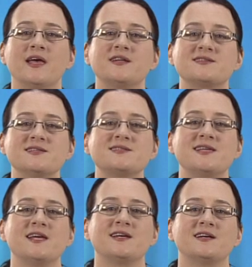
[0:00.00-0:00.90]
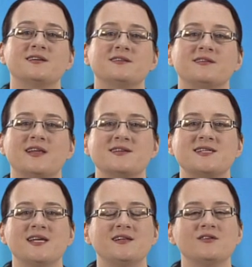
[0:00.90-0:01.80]
It is this data that is
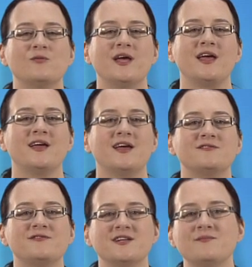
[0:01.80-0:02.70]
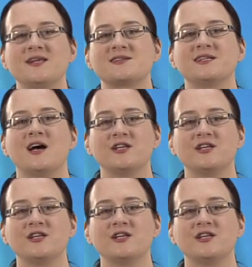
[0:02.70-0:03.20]
hidden away and fundamentally